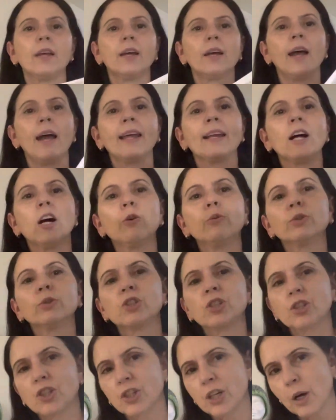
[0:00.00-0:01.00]
And I will
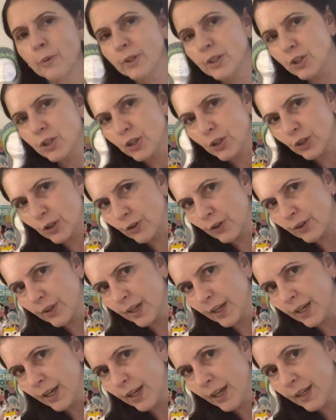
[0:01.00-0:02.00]
just show it to you
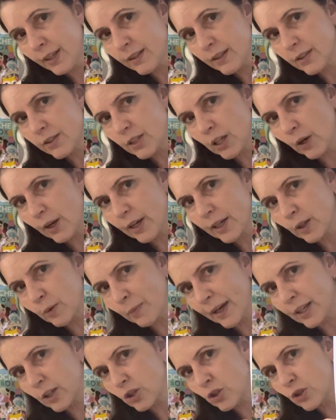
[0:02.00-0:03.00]
there so I can
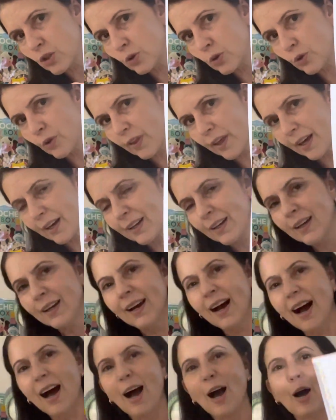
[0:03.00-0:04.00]
make sure that
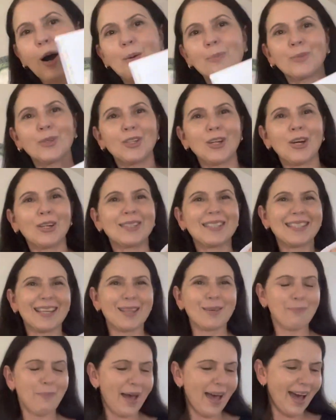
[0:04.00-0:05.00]
you don't see
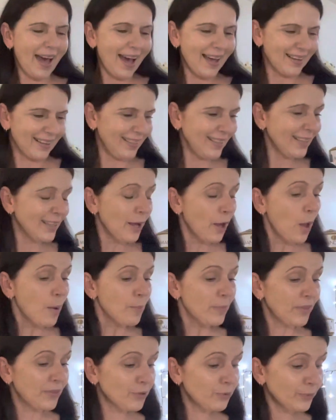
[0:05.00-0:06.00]
the pattern.
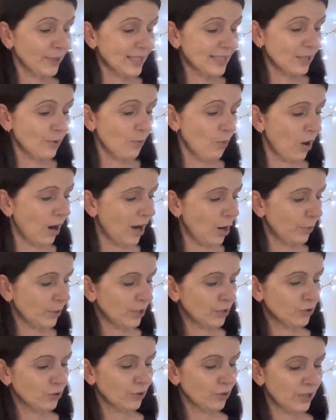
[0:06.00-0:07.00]
But the reason why I want
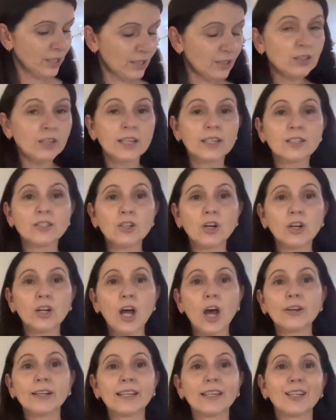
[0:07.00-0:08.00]
to do this is not
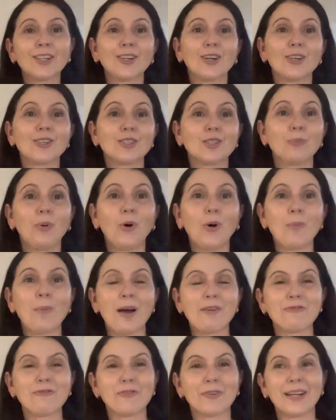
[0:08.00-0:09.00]
only, you know, support
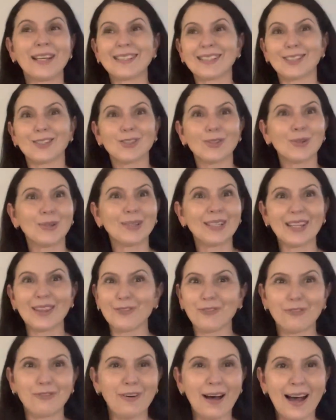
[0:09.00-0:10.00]
my friends and join in the
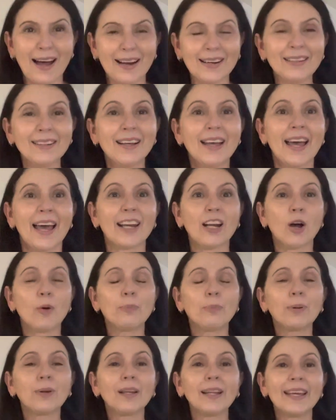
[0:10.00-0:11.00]
fun, and I
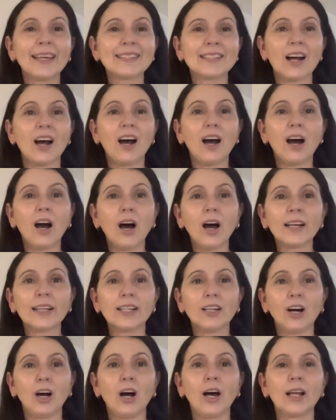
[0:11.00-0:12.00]

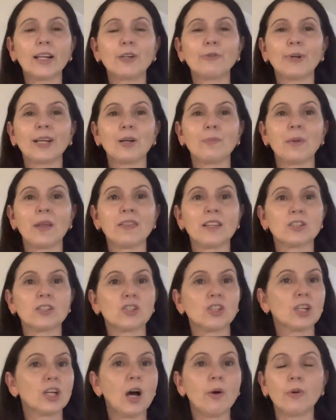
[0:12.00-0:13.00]
highly recommend that
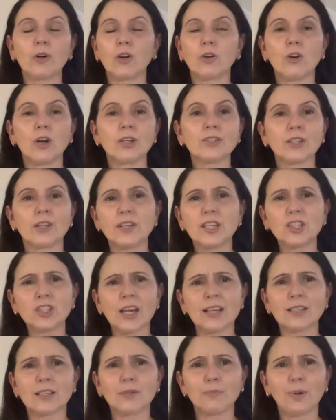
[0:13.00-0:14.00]
you go across. I think she
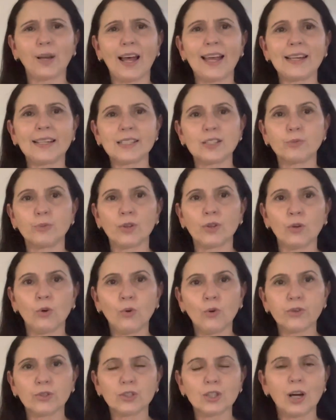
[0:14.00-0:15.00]
has a playlist with
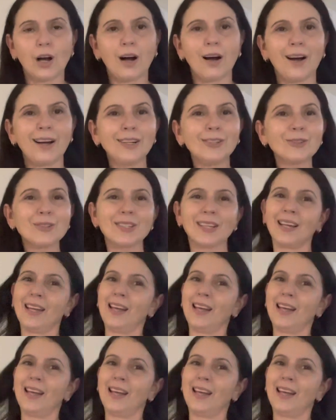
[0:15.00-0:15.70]
all the tiles.